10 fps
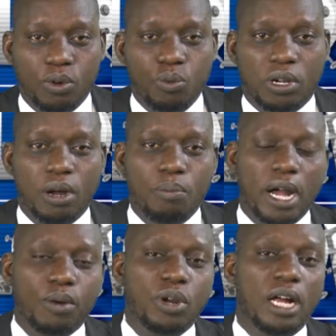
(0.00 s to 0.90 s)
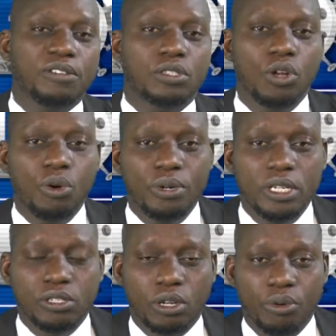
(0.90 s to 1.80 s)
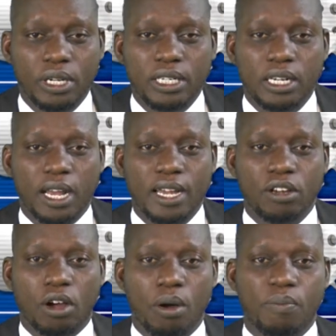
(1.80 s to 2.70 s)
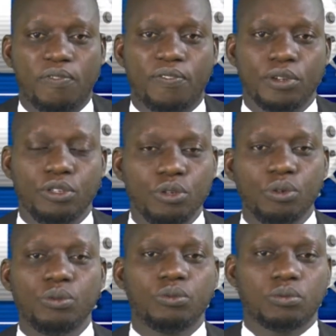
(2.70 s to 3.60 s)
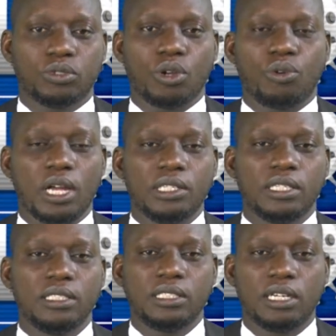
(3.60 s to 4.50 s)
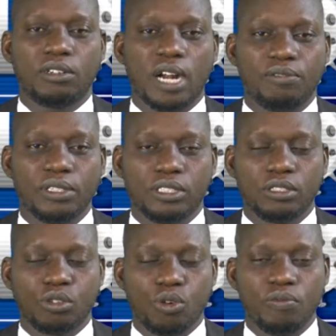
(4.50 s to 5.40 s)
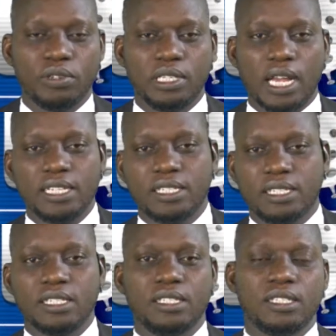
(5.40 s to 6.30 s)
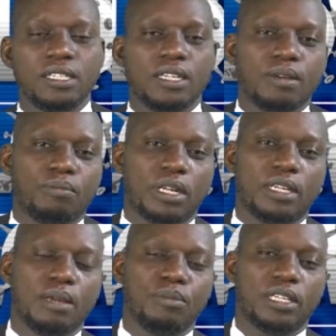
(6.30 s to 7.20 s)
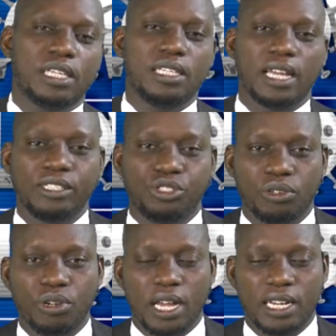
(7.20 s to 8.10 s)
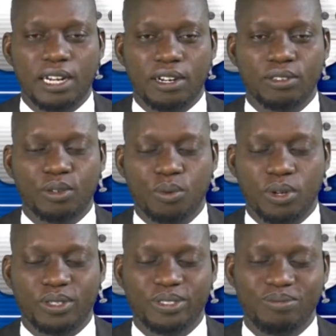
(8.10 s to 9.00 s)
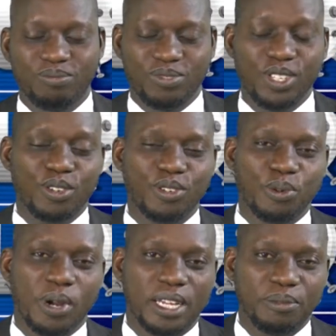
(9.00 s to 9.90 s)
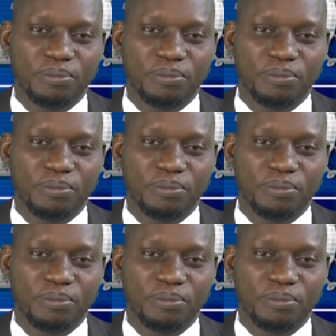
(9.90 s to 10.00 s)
When we come back, we have stories already lined up for you surrounding the ravaging COVID-19 pandemic in Nigeria and around the world. Don't go nowhere.